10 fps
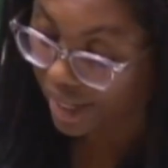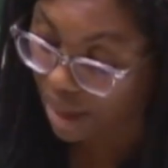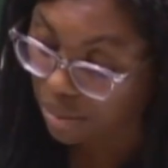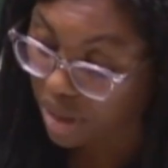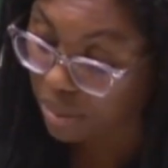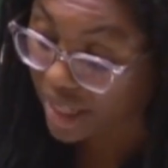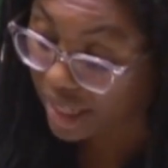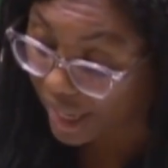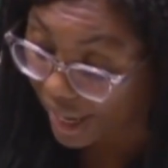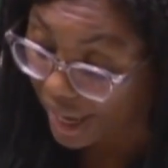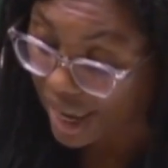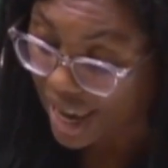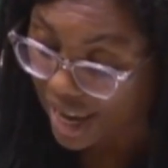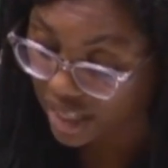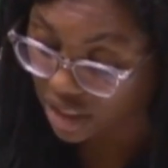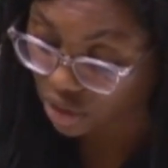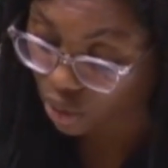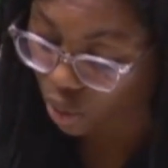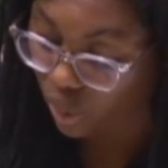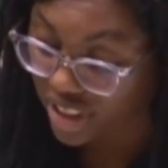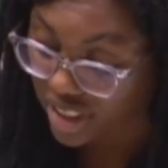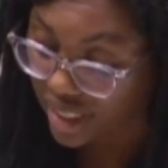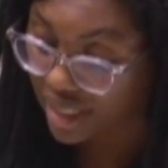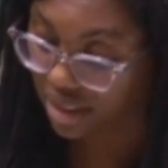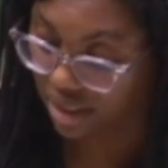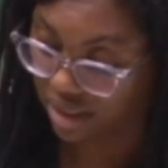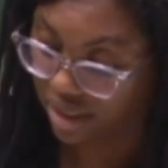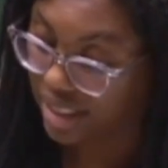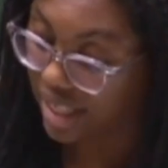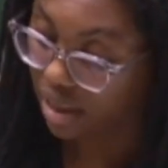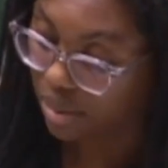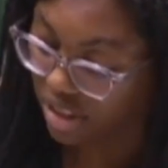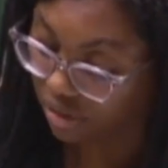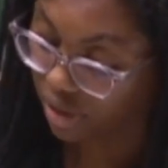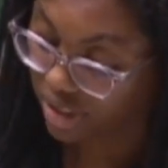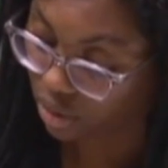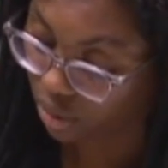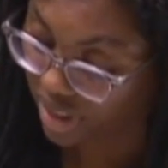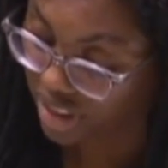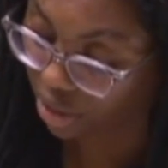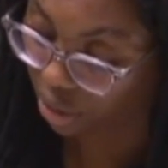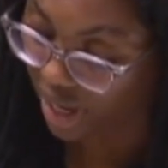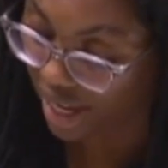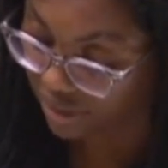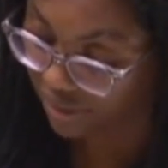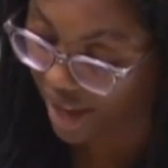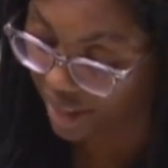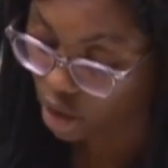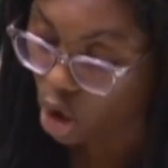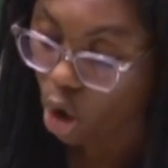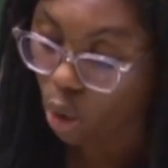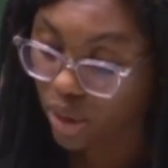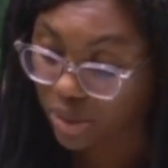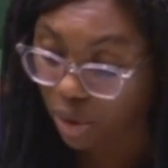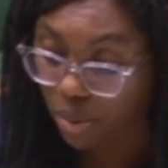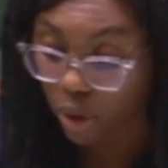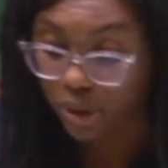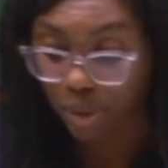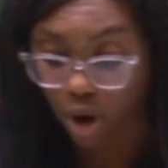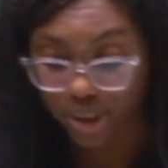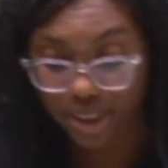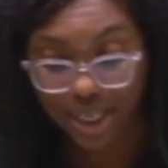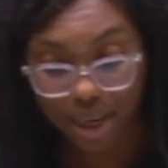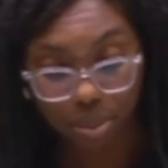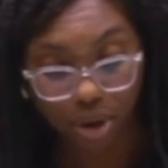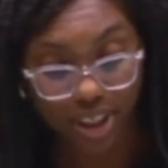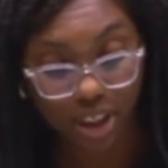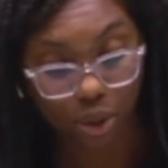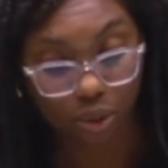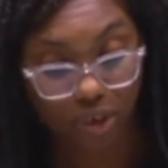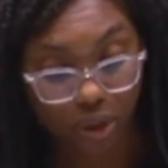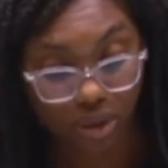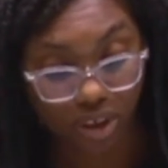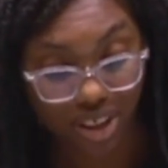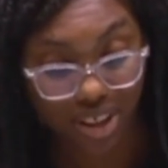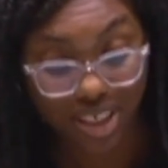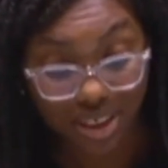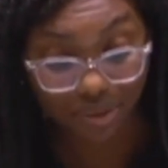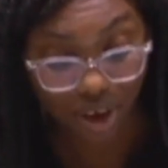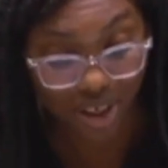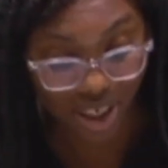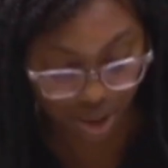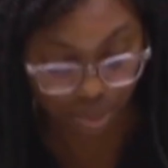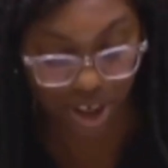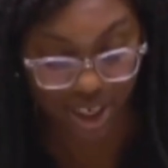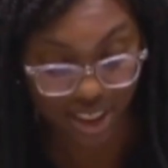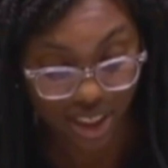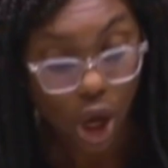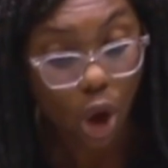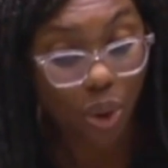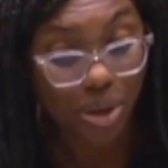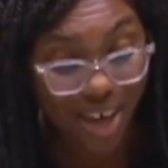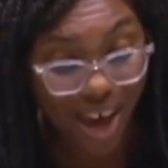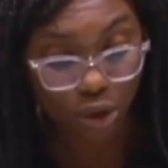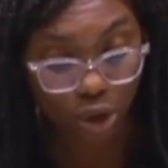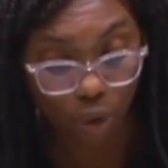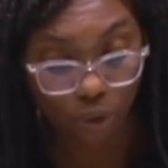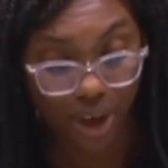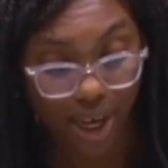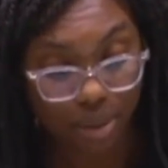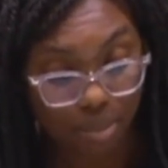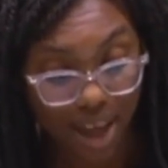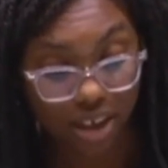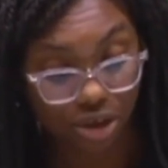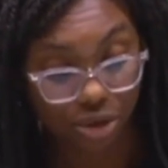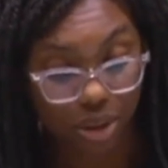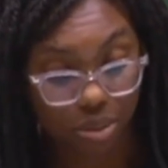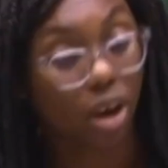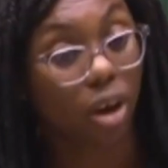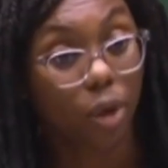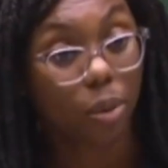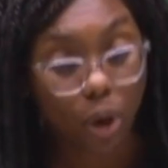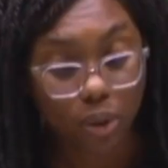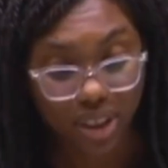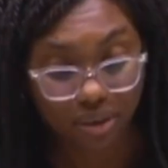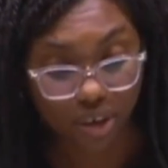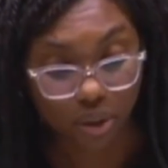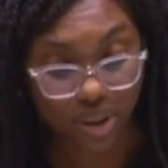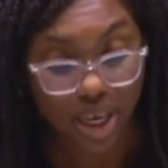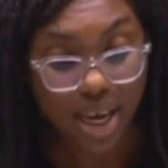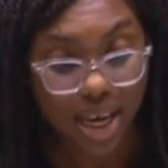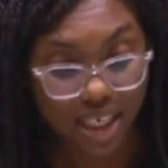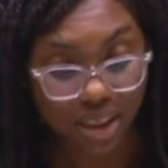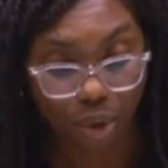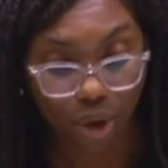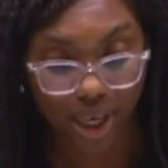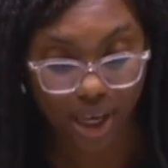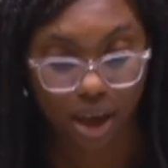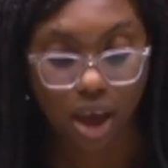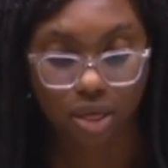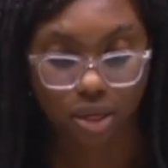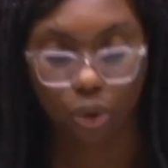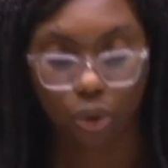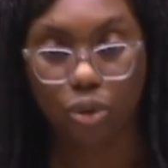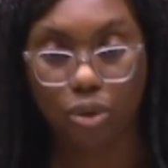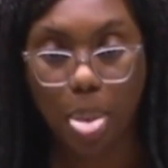let me be clear, any school which teaches these elements of critical race theory as fact, or which promotes partisan political views such as defunding the police, without offering a balanced treatment of opposing views, is breaking the law.